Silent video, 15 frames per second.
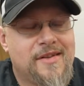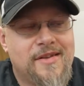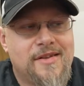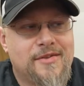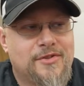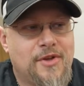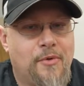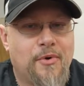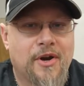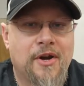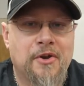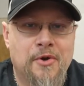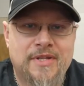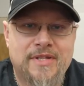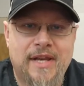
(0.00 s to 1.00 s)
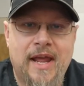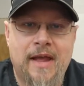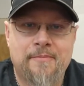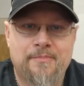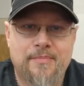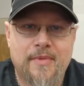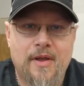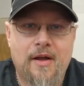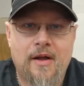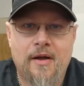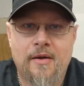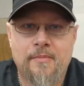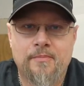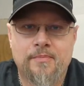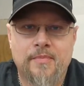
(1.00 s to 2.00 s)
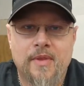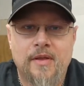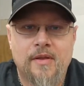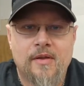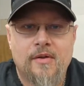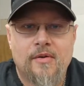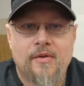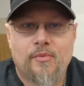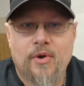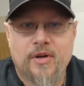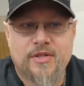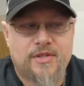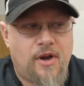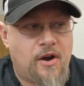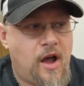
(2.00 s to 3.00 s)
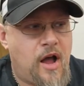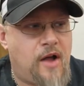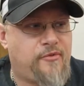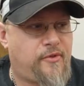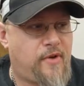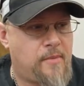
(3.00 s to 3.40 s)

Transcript: so we're going to do it today. We're going to start off.